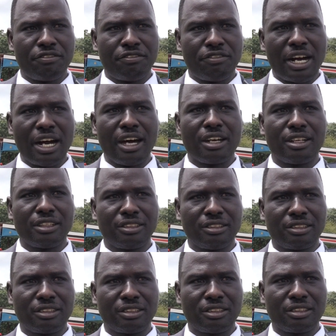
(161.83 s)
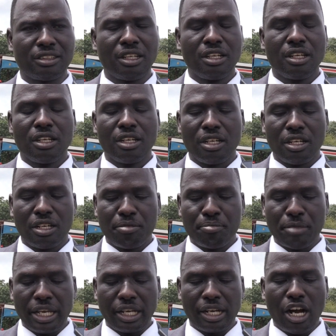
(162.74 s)
far as
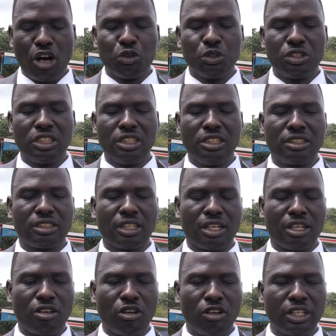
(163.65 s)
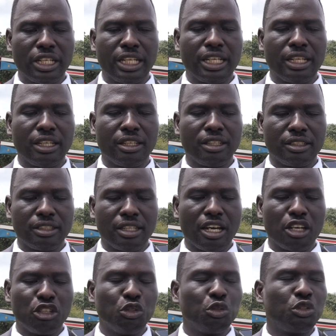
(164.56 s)
my counties only they
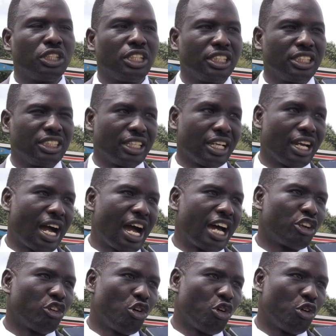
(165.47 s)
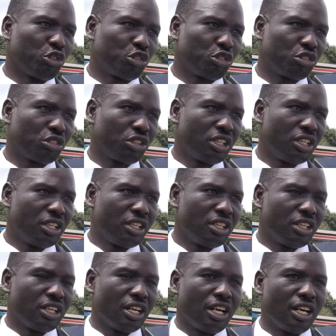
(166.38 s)
are using the hand horse
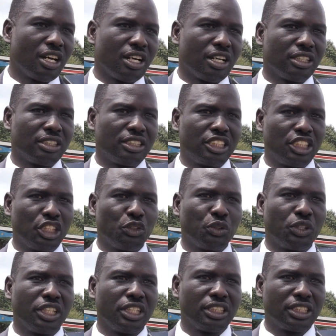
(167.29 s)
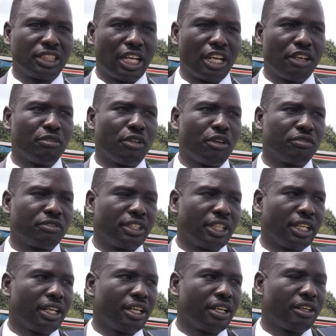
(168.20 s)
during time of
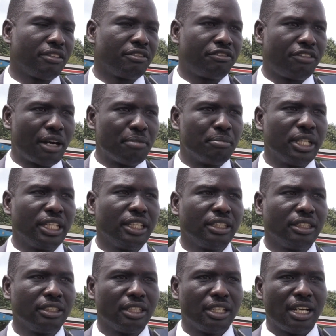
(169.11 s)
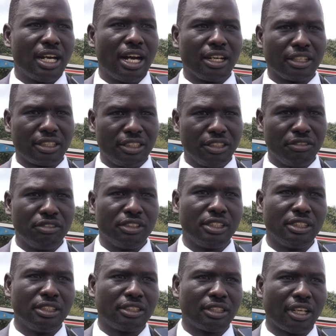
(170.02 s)
their farming
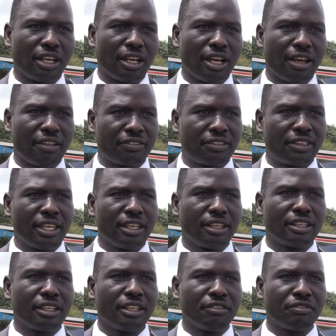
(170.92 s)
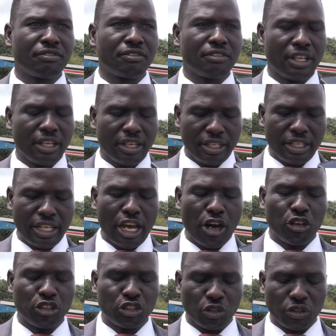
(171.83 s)
activities. I think if they
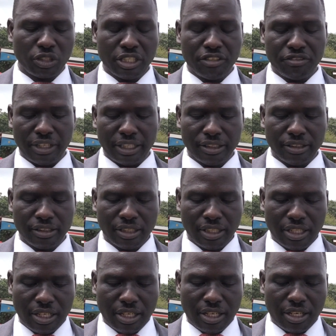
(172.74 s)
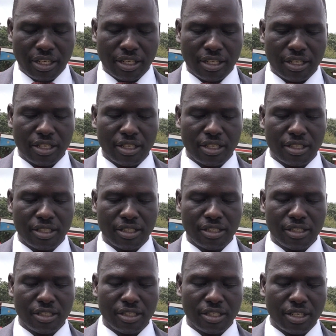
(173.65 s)
are also given
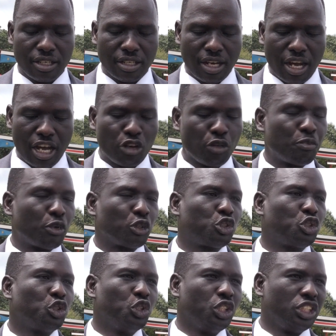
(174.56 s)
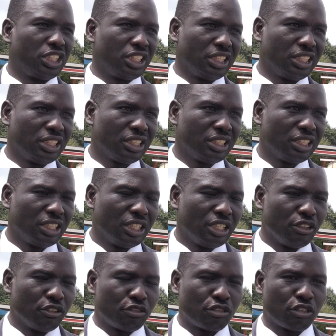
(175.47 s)
an opportunity
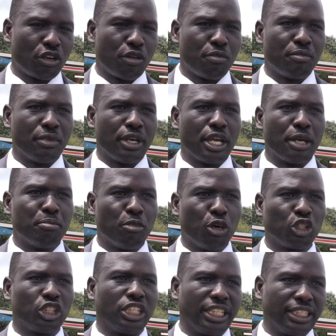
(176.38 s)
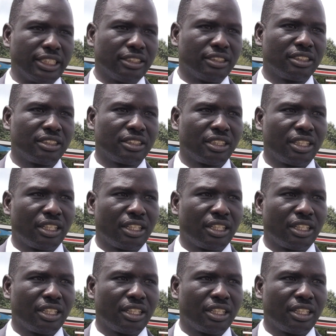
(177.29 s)
from a modern